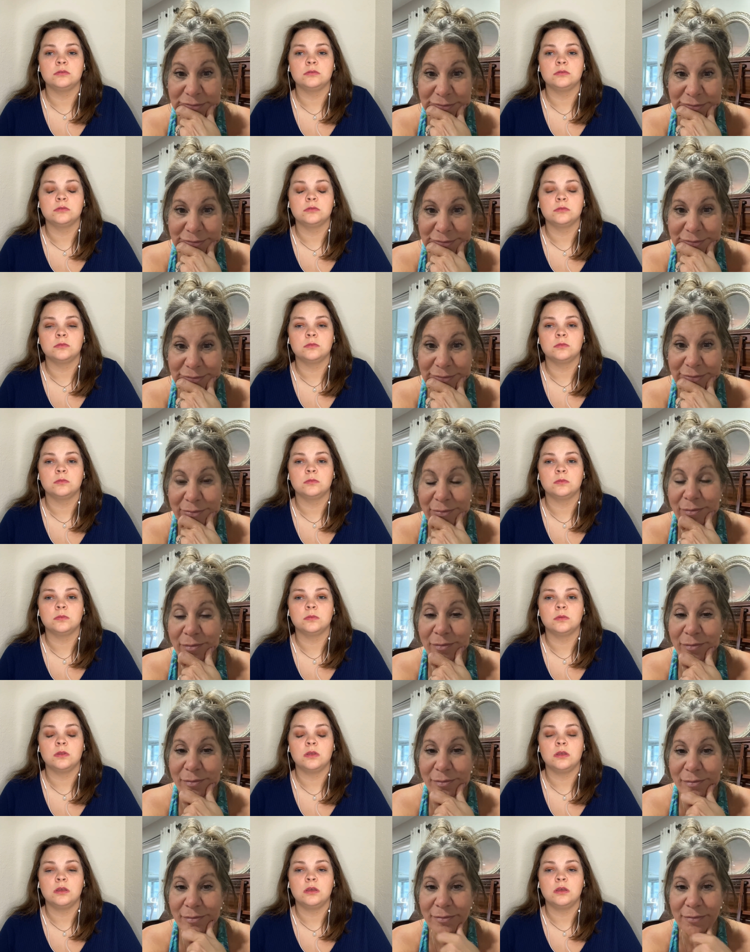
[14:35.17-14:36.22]

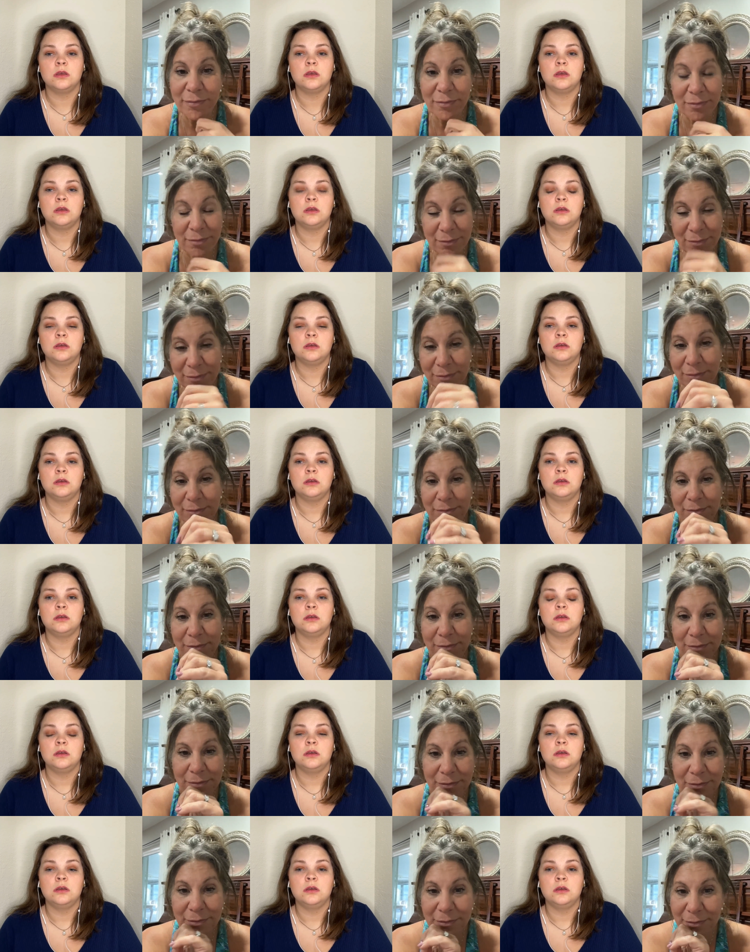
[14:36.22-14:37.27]

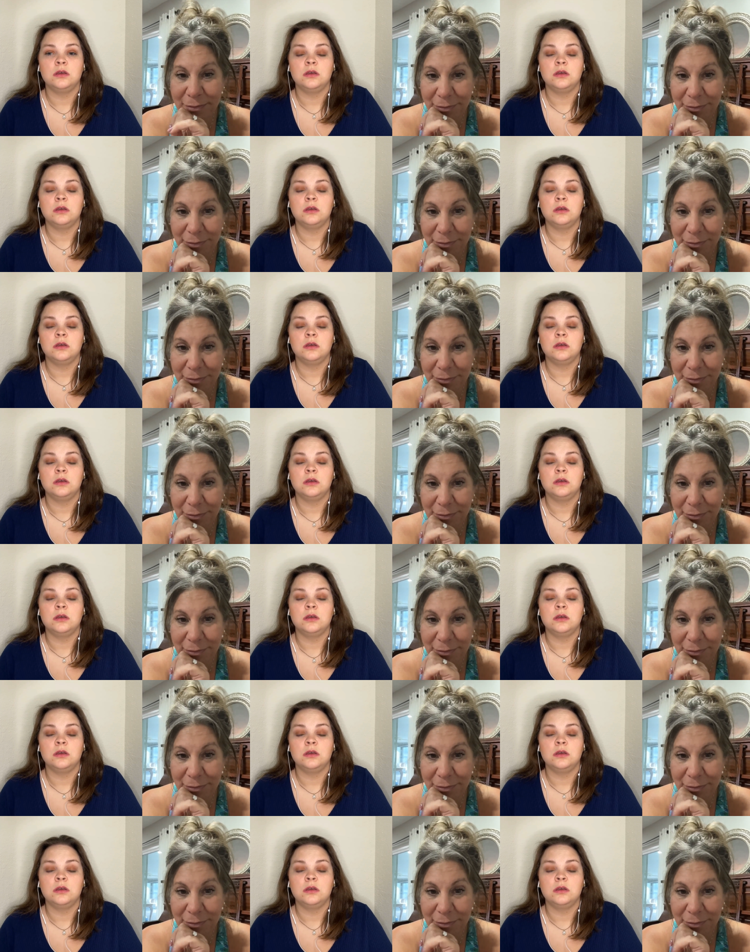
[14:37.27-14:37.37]
(no one is talking)